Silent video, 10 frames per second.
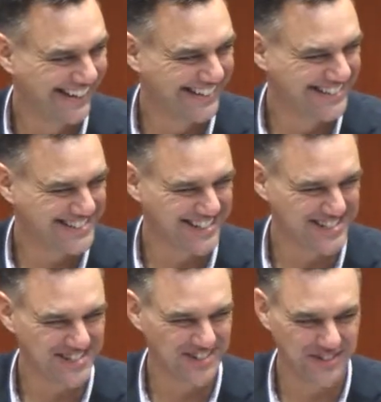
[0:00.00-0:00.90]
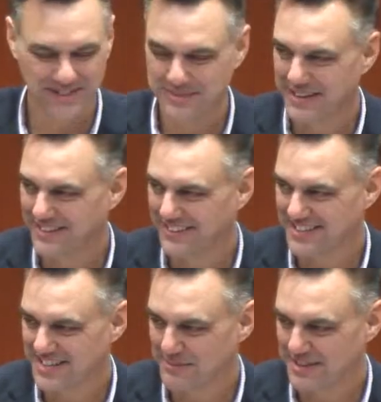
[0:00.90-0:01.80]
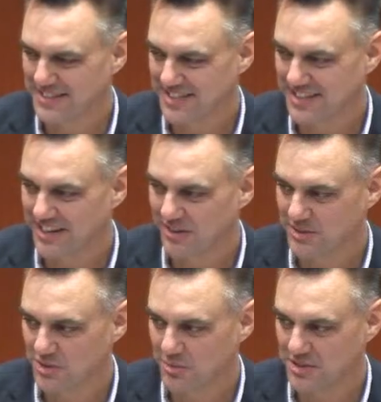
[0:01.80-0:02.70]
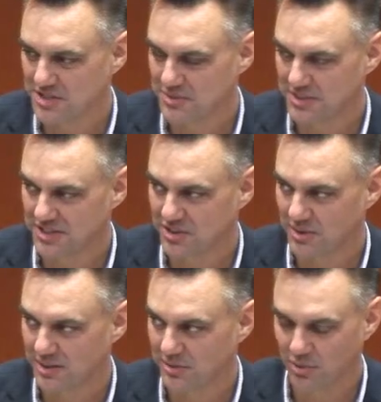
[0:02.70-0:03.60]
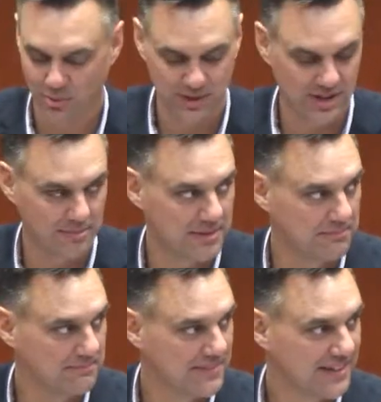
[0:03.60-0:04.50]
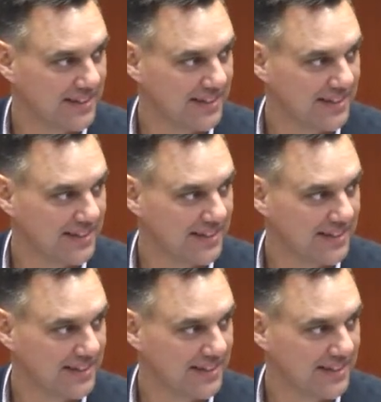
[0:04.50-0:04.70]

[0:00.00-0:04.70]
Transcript: Any discussion or debate on that set of minutes? Any errors or omissions we need to correct before we adopt them?